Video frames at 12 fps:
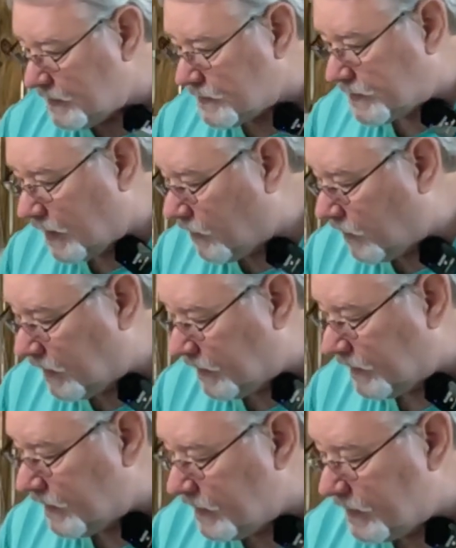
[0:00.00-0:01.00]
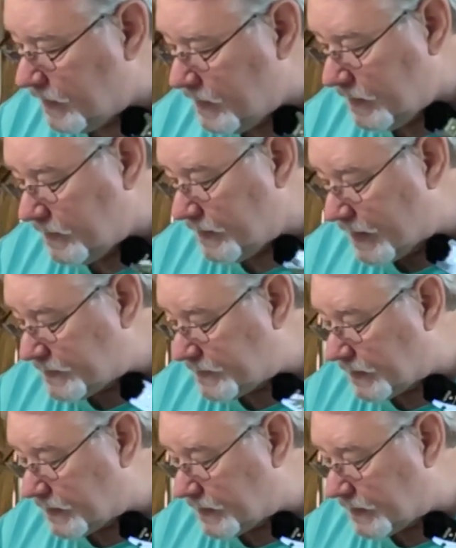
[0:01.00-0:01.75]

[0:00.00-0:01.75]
So that's